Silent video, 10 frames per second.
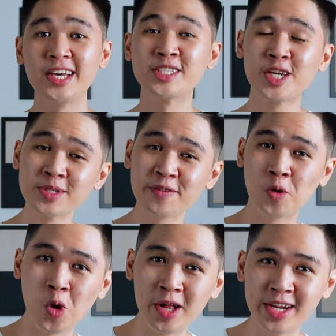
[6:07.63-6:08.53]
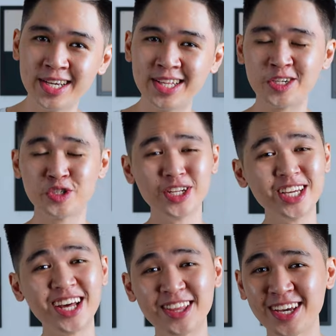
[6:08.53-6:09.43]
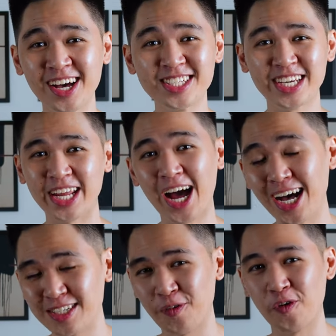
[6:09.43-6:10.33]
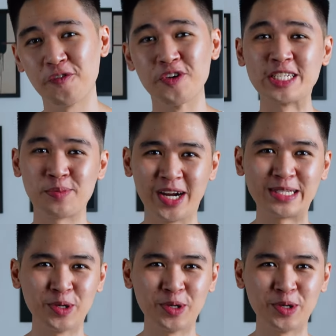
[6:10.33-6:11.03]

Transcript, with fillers: In terms of quality, there's really nothing else I can ask for for this price